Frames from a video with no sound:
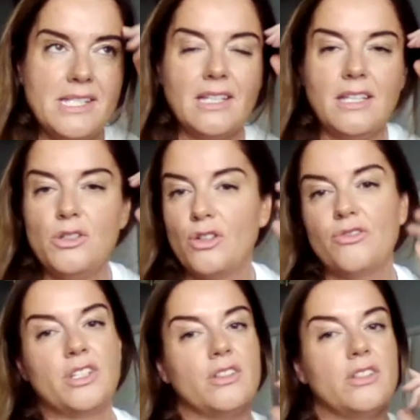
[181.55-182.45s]
took
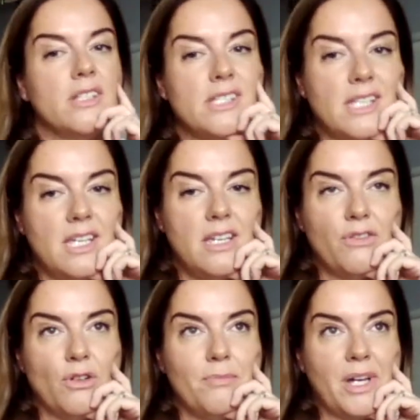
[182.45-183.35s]
redundancy
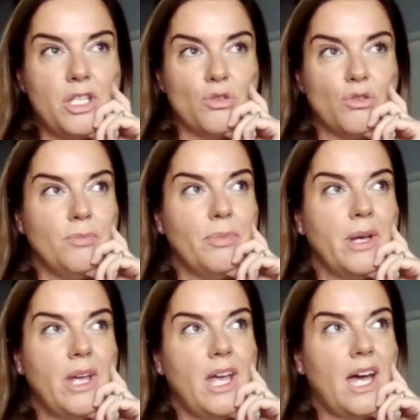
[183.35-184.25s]
from my job.
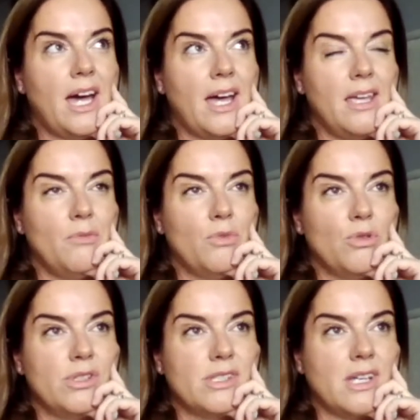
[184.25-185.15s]
I
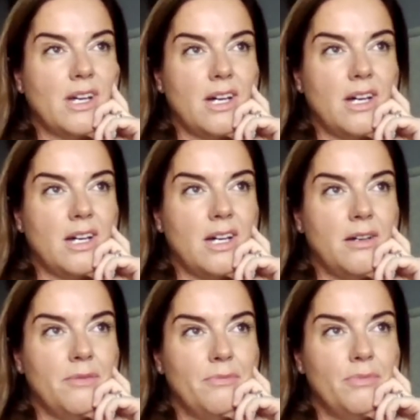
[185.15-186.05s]
was a
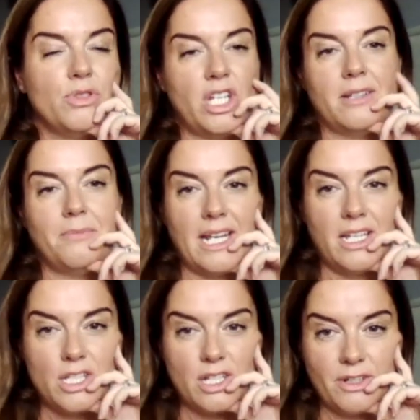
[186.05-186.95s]
project
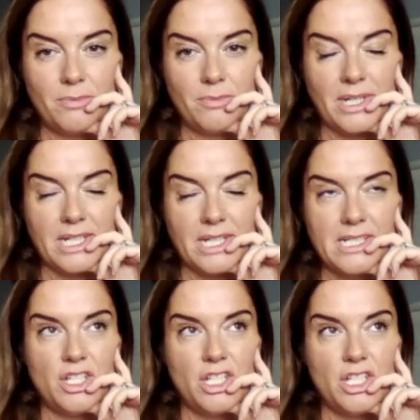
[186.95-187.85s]
manager for
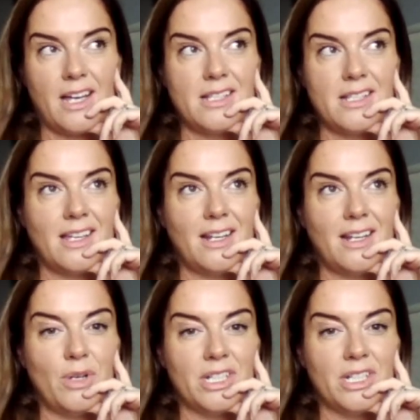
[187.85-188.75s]
British Gas and I
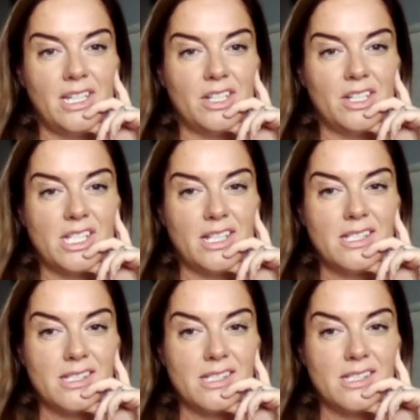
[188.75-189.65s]
worked there
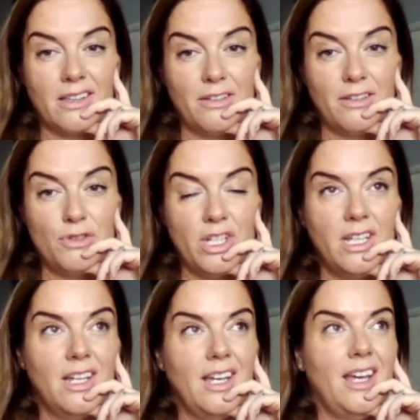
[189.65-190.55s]
since I left
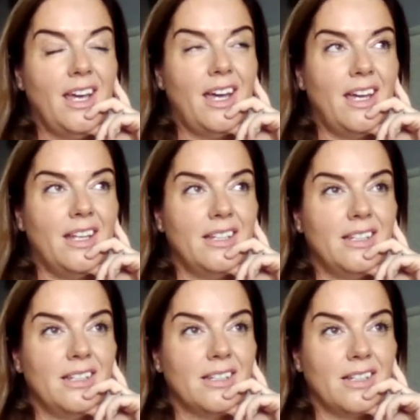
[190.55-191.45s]
uni,
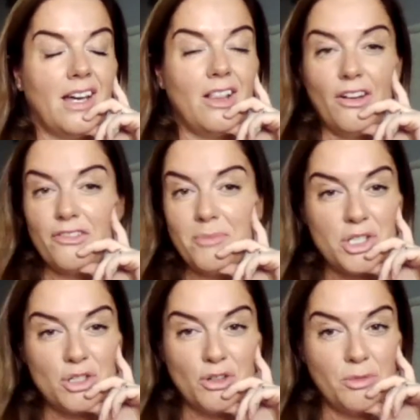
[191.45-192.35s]
and I loved
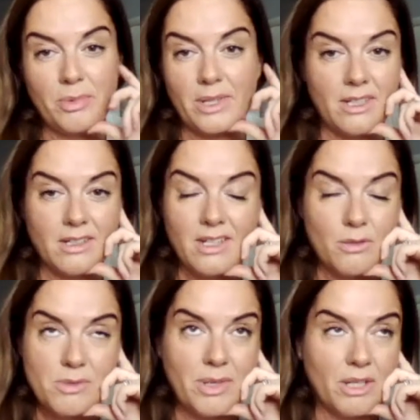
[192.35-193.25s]
my job and
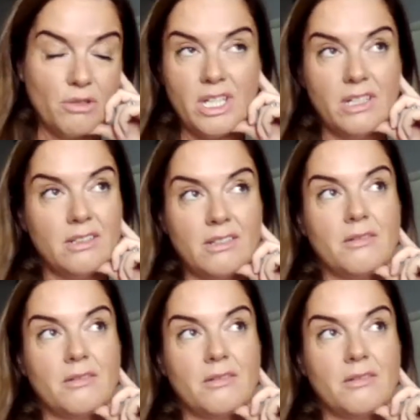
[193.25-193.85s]
it was brilliant.